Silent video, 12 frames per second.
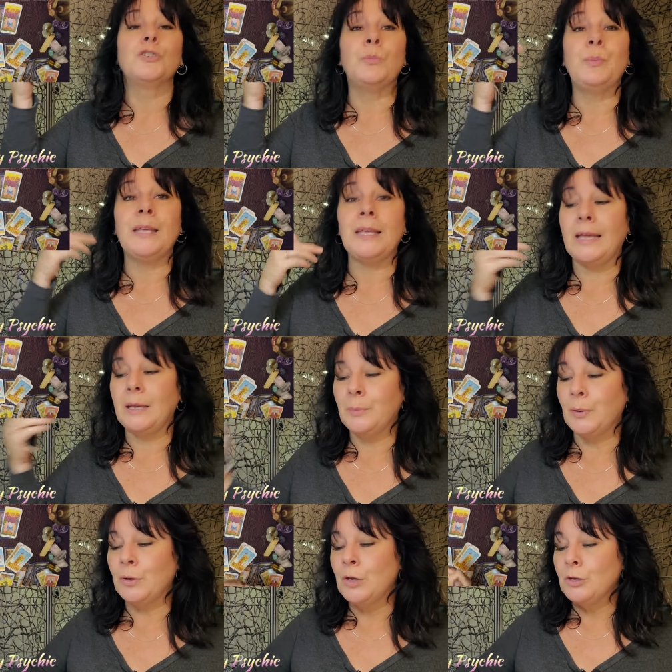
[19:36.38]
to be
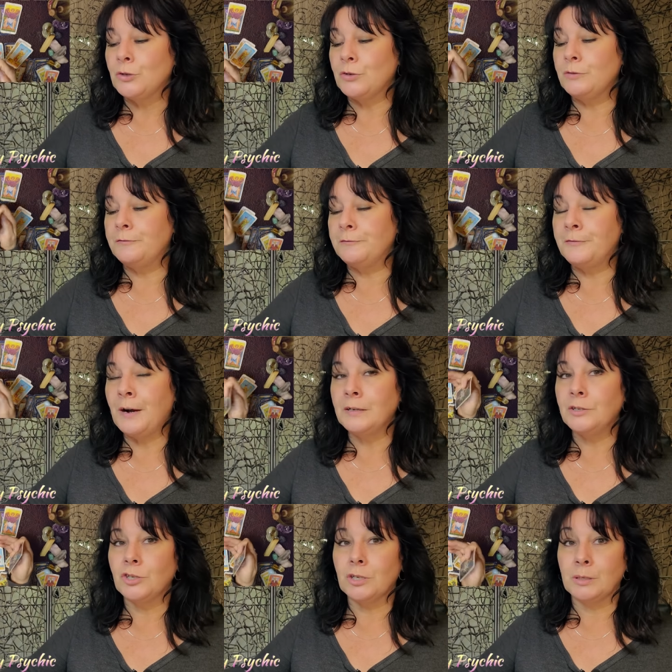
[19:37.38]
able to
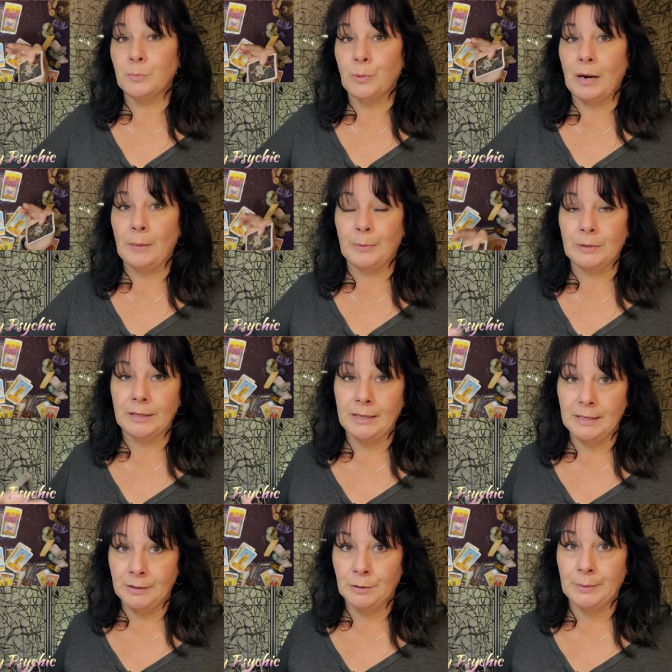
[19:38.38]
function properly
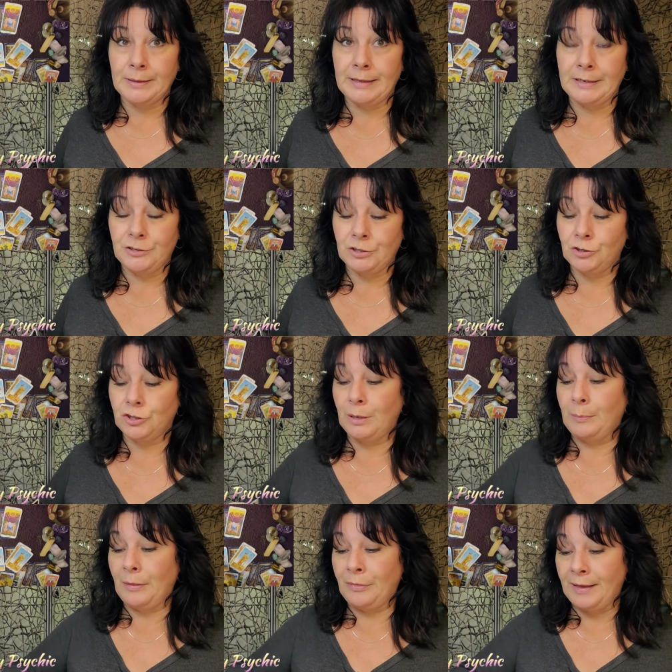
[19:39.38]
in a
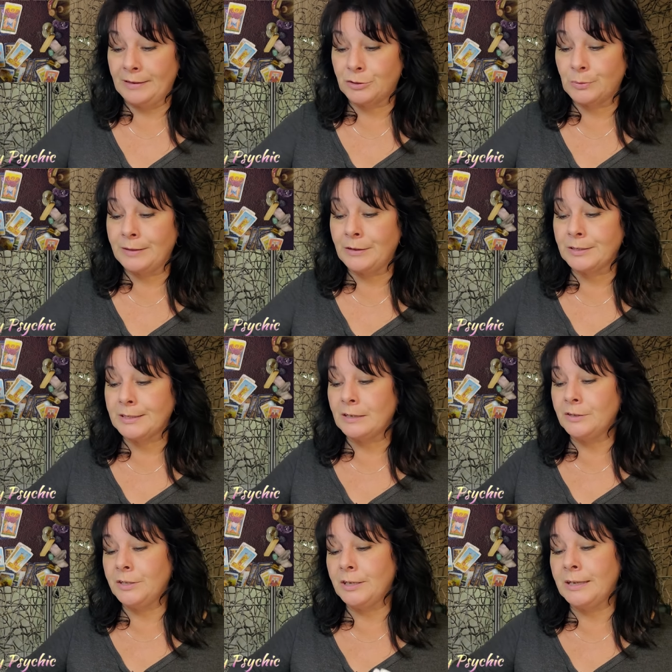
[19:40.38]
relationship. That's why they're
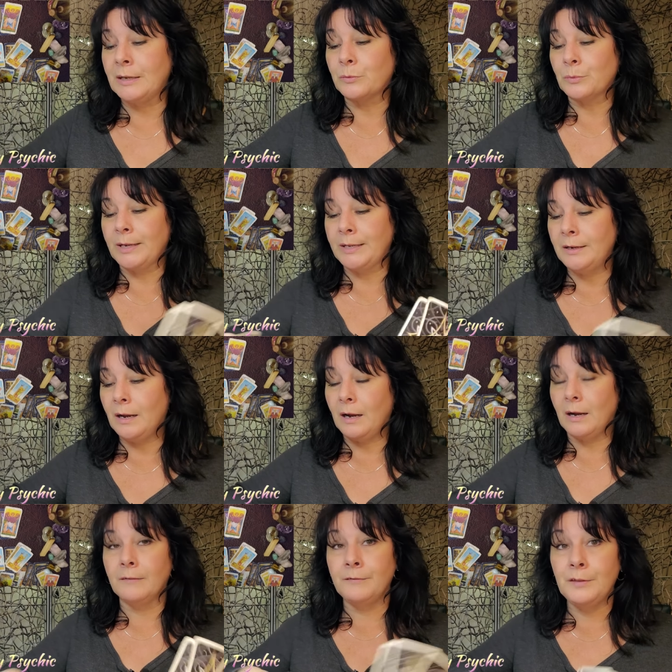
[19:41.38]
telling you to get rid
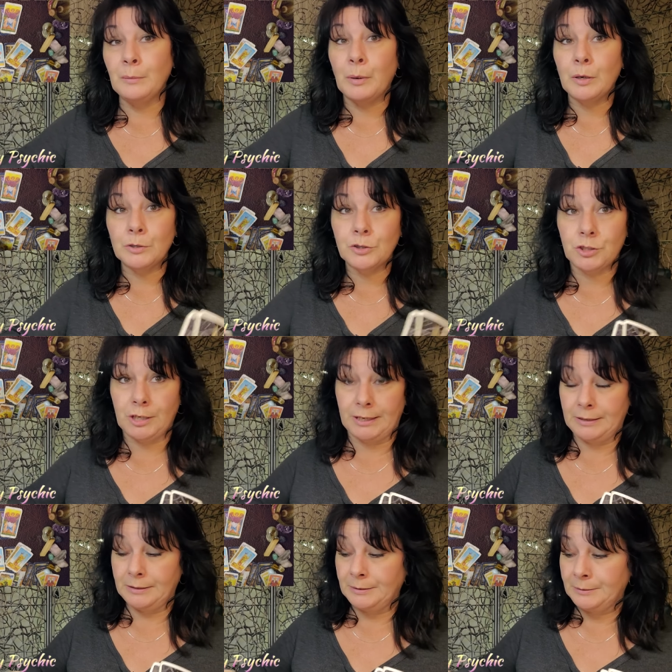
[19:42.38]
of the
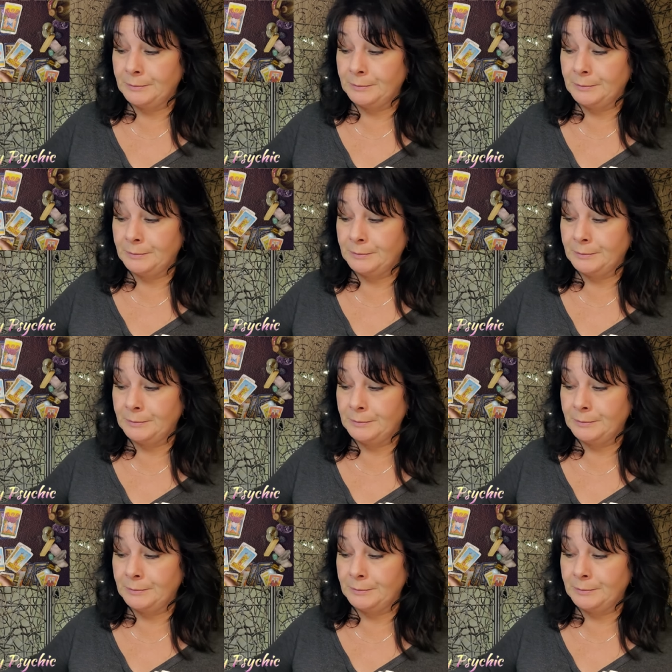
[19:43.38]
bullshit.